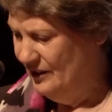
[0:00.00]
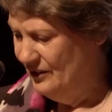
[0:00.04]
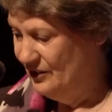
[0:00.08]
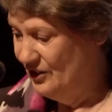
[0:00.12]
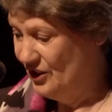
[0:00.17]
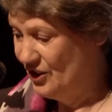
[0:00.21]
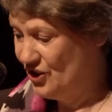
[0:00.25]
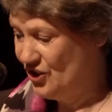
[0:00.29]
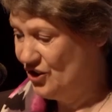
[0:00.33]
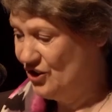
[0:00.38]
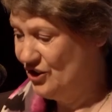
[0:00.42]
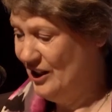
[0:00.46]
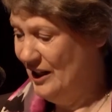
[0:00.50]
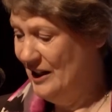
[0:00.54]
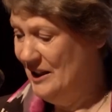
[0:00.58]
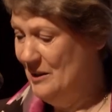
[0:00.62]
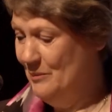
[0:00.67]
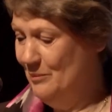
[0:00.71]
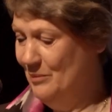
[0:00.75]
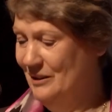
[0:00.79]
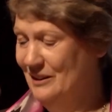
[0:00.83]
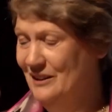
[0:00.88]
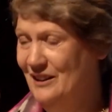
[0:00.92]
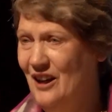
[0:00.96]
To stay
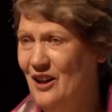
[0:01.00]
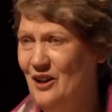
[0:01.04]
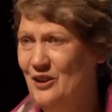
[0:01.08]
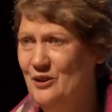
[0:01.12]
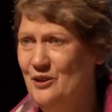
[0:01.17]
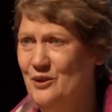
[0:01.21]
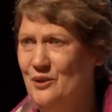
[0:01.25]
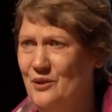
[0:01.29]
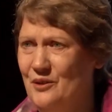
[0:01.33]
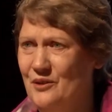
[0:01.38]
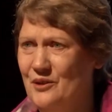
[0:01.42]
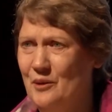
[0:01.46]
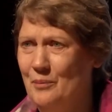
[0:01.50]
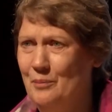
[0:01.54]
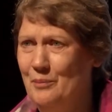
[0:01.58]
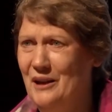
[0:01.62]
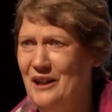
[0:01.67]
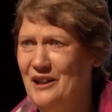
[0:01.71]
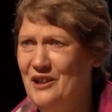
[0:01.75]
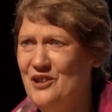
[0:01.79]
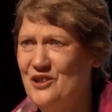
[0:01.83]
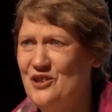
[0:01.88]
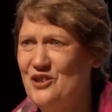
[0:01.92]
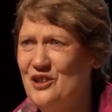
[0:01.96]
below the
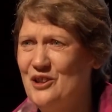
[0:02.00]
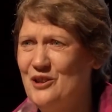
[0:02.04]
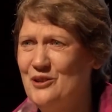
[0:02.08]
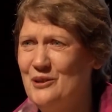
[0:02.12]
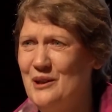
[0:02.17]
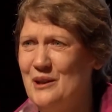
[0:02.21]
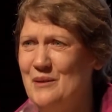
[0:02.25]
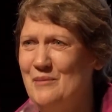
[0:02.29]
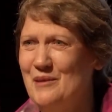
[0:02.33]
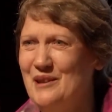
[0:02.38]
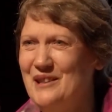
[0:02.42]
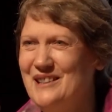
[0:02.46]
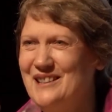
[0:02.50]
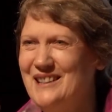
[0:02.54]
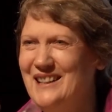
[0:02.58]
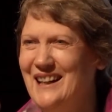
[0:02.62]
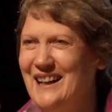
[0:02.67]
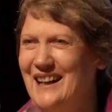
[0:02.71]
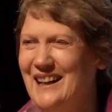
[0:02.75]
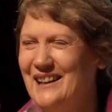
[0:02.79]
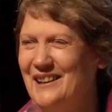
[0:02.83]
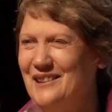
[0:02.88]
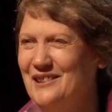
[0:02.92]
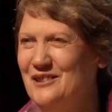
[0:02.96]
Paris Agreement
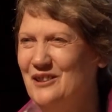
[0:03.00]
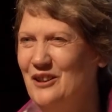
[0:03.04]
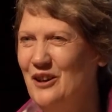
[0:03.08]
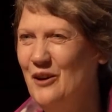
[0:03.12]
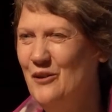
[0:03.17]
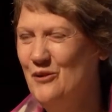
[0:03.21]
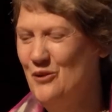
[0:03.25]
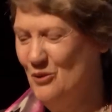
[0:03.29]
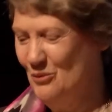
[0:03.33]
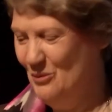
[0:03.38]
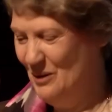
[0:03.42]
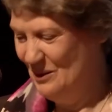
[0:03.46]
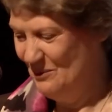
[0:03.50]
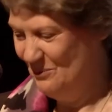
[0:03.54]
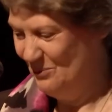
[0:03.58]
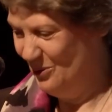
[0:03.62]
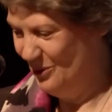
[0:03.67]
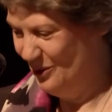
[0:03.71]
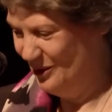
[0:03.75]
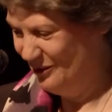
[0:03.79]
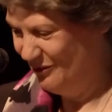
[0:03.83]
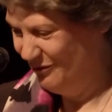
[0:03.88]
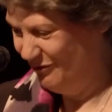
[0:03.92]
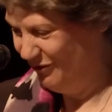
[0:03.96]
target of the
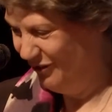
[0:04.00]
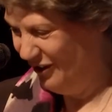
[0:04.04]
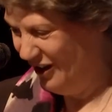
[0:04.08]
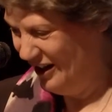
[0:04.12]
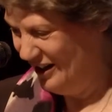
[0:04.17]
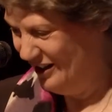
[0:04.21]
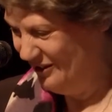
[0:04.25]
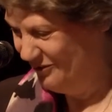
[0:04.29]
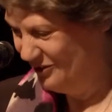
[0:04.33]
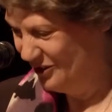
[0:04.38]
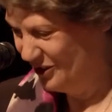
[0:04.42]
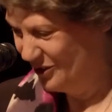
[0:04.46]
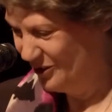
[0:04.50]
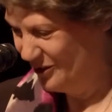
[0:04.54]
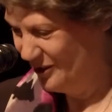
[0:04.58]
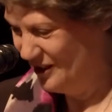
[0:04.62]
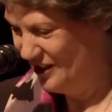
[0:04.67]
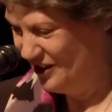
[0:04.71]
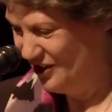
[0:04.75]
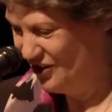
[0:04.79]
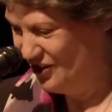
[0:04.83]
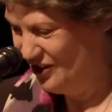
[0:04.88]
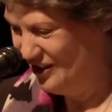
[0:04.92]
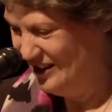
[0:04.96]
1.5
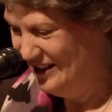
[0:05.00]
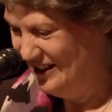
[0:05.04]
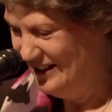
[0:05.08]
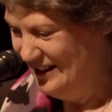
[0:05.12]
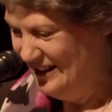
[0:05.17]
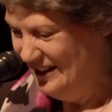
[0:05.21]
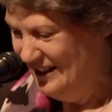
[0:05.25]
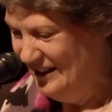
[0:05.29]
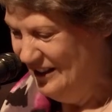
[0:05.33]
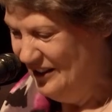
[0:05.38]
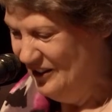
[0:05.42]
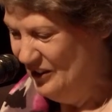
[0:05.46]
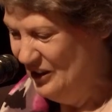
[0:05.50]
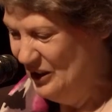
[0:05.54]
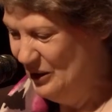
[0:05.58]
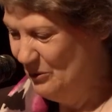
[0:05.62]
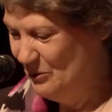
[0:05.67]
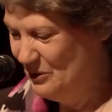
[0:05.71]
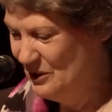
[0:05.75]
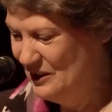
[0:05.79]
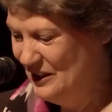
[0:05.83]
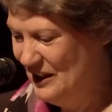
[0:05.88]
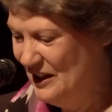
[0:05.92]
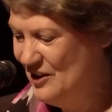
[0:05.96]
degrees, there
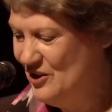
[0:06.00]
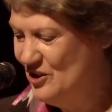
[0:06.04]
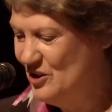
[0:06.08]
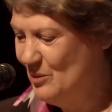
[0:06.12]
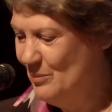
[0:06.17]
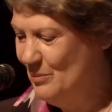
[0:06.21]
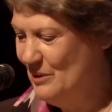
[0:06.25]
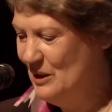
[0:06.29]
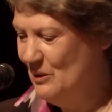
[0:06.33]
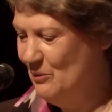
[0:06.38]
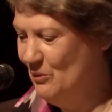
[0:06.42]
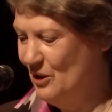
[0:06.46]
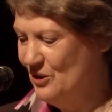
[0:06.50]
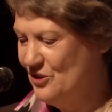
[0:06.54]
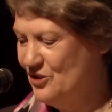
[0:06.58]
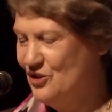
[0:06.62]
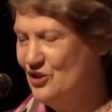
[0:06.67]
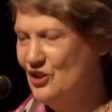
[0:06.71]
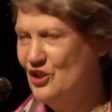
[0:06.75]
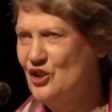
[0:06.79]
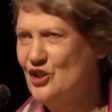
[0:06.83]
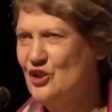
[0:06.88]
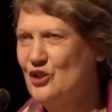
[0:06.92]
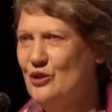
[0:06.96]
would need to be what's
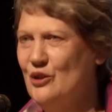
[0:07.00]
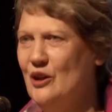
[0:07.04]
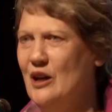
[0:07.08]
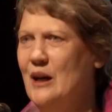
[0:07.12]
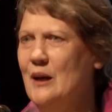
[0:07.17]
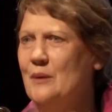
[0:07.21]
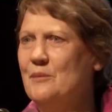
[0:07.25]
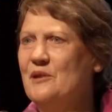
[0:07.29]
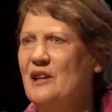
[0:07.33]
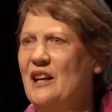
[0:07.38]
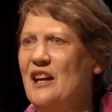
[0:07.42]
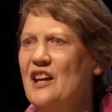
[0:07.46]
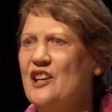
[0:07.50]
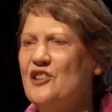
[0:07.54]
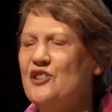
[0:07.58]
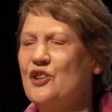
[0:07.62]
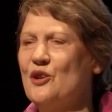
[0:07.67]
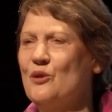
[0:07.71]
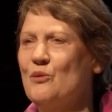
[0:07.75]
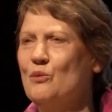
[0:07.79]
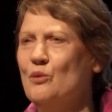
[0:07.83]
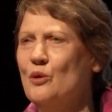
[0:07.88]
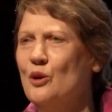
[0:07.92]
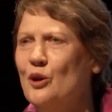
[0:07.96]
described as
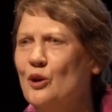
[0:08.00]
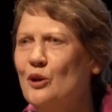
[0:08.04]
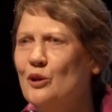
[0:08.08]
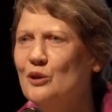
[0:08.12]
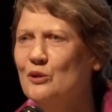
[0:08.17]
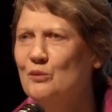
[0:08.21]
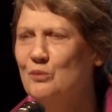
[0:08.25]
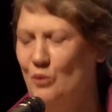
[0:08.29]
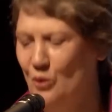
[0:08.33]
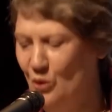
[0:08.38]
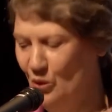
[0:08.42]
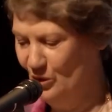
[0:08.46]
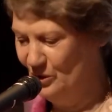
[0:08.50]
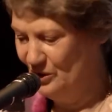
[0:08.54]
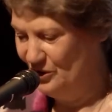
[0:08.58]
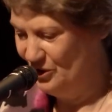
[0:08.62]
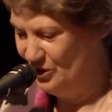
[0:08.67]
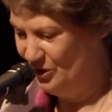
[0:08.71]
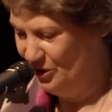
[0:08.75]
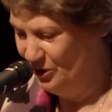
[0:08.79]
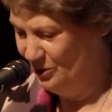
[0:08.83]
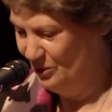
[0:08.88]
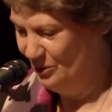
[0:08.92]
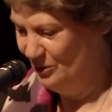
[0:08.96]
a World War
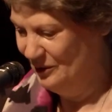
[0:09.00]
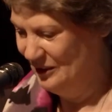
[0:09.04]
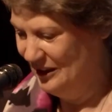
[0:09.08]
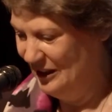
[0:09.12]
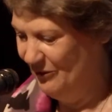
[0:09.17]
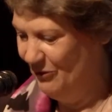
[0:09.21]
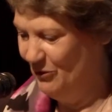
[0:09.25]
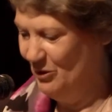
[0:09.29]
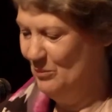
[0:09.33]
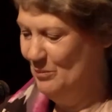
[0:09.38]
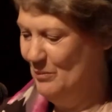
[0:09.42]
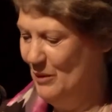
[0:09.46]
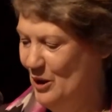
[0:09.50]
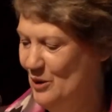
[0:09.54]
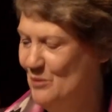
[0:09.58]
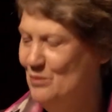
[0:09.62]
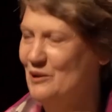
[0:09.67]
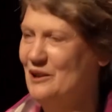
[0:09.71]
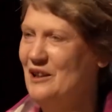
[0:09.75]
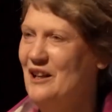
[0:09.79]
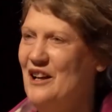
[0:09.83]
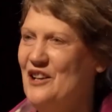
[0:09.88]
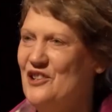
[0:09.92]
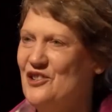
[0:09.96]
II level
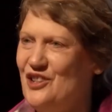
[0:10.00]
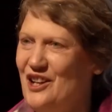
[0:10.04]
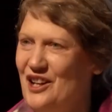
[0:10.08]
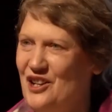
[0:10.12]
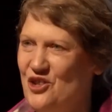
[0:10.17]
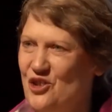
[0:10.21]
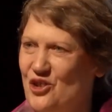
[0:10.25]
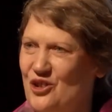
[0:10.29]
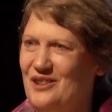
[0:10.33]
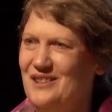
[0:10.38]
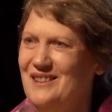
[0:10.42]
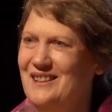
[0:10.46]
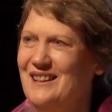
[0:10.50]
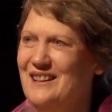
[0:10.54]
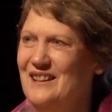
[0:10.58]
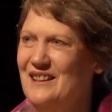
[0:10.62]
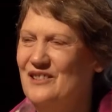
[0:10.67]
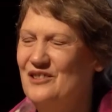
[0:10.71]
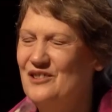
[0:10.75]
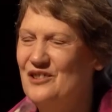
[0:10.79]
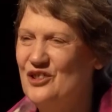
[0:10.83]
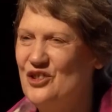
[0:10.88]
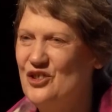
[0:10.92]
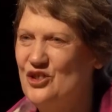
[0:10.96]
mobilisation
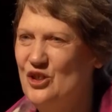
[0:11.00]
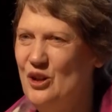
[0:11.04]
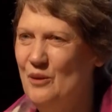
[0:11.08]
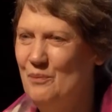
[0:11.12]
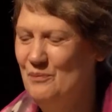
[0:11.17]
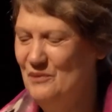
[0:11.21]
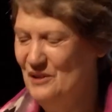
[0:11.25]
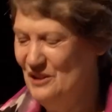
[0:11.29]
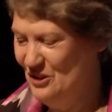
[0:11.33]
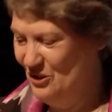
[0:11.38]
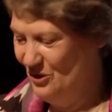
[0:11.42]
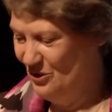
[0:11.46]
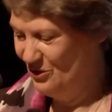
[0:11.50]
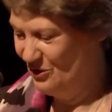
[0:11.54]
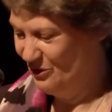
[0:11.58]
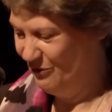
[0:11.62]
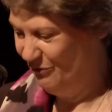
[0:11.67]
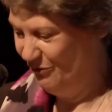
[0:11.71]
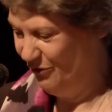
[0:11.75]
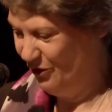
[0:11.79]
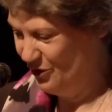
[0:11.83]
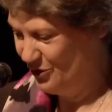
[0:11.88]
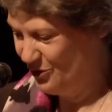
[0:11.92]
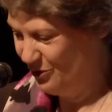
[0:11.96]
to stop the use of
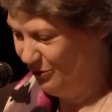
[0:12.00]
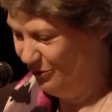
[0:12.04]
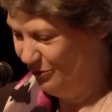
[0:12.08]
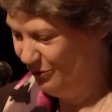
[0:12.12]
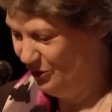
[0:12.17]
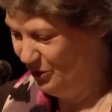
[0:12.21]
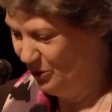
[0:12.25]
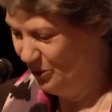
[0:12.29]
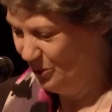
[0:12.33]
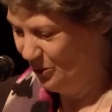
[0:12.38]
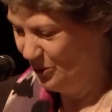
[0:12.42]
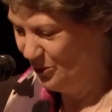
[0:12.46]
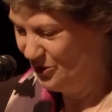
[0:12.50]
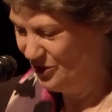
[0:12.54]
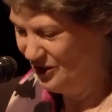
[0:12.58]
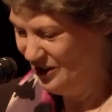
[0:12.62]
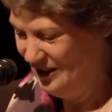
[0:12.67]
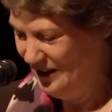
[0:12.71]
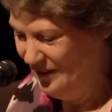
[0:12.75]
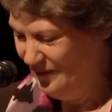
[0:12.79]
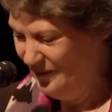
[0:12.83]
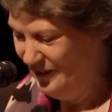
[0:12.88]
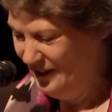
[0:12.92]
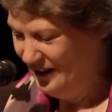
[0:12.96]
fossil fuels
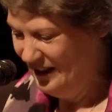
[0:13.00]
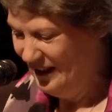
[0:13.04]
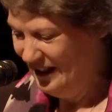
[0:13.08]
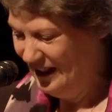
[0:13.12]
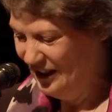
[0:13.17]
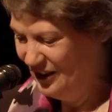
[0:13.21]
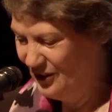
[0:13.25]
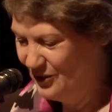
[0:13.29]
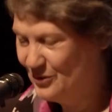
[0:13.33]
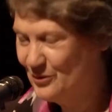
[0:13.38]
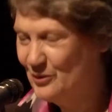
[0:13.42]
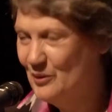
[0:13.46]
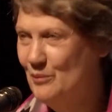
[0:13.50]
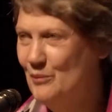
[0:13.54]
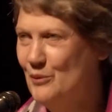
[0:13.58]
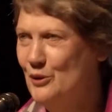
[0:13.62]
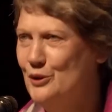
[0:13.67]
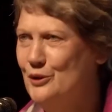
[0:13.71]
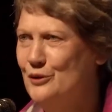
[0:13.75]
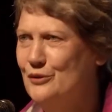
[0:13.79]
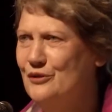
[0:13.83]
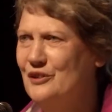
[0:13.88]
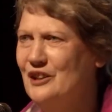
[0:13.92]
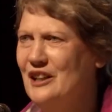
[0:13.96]
and to
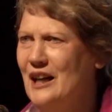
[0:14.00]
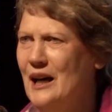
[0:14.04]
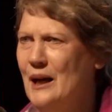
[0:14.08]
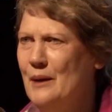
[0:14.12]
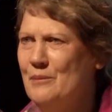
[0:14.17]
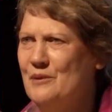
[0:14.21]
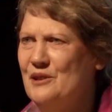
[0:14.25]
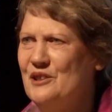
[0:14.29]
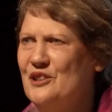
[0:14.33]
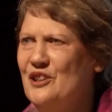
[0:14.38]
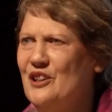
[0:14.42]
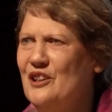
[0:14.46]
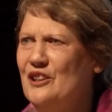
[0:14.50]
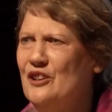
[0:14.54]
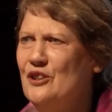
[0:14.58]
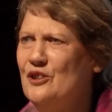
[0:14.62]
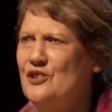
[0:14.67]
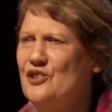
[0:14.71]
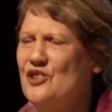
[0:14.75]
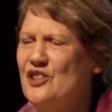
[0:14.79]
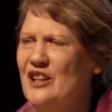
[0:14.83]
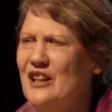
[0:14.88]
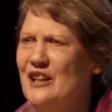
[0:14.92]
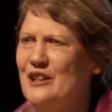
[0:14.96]
remove carbon
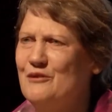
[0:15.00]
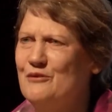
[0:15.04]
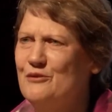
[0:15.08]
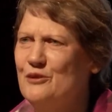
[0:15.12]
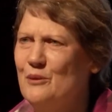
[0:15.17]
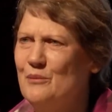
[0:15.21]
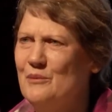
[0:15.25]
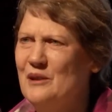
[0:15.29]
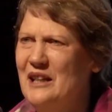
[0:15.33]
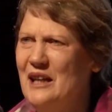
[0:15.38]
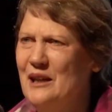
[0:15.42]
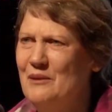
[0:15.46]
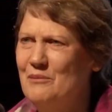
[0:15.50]
dioxide from the